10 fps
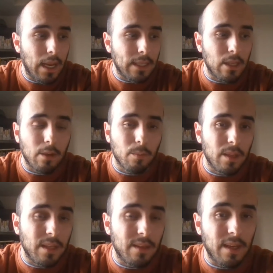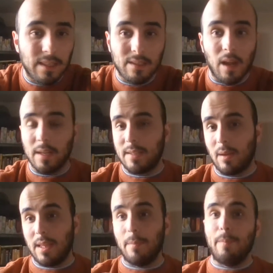It's not
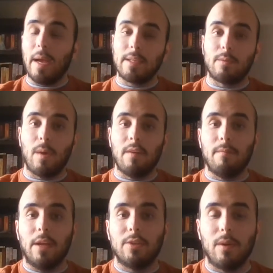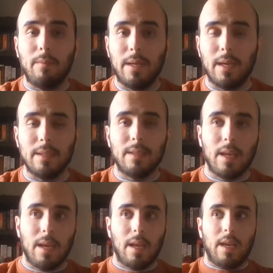necessarily the best way of measuring, because
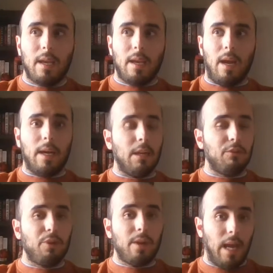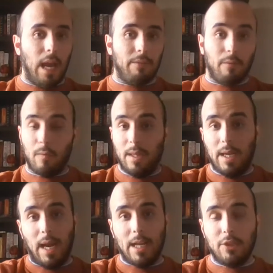a country could have a really
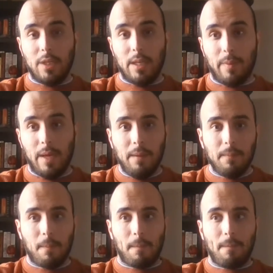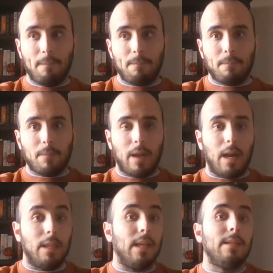high GDP,
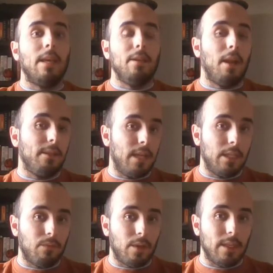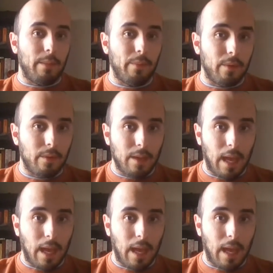like say the United States, for example.